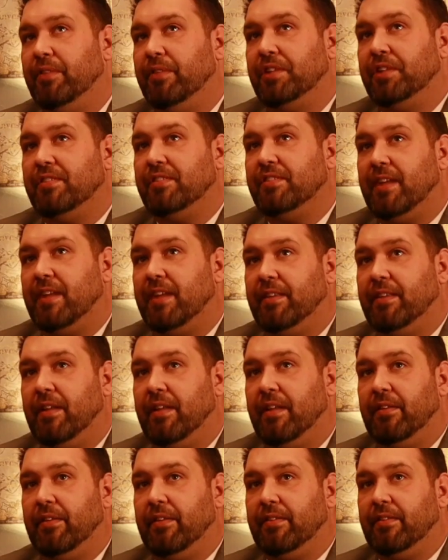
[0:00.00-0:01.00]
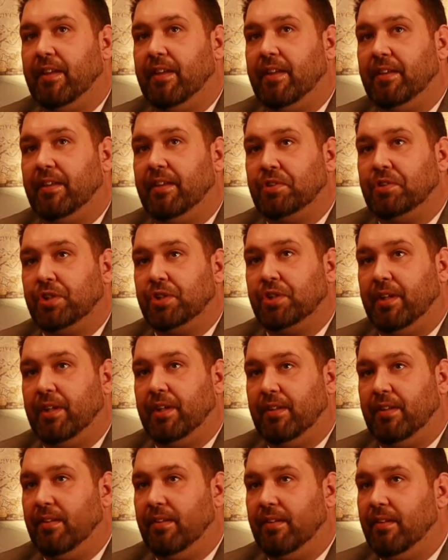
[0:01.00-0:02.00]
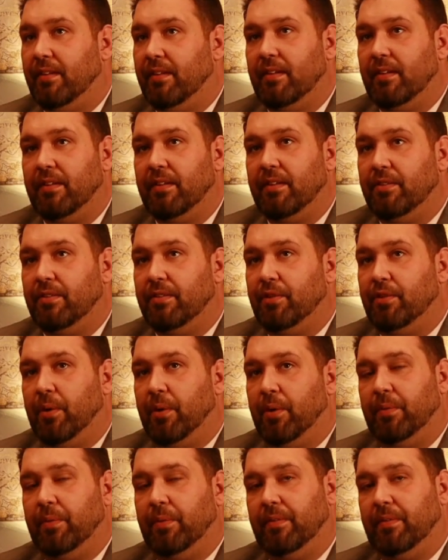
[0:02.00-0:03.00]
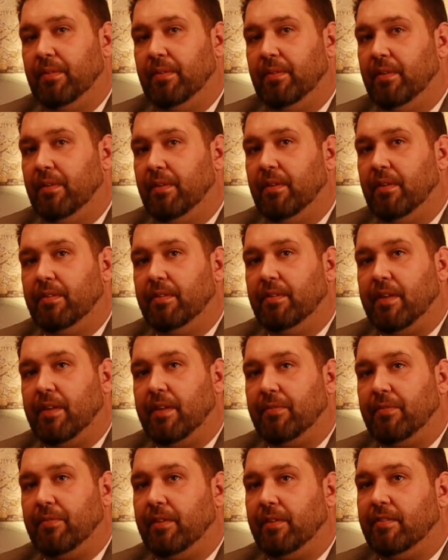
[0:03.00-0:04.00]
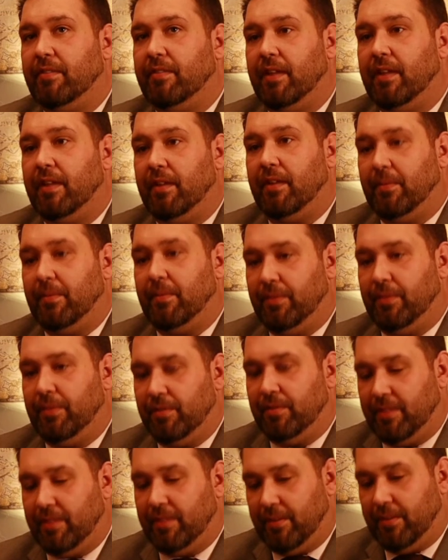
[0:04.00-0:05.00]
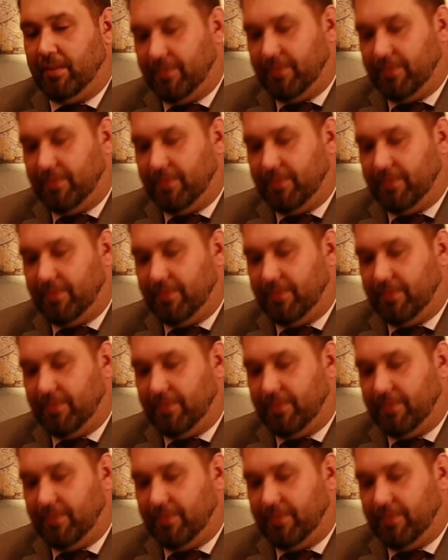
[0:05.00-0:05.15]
agents out there that are taking the shit, don't Definitely stand up for yourself.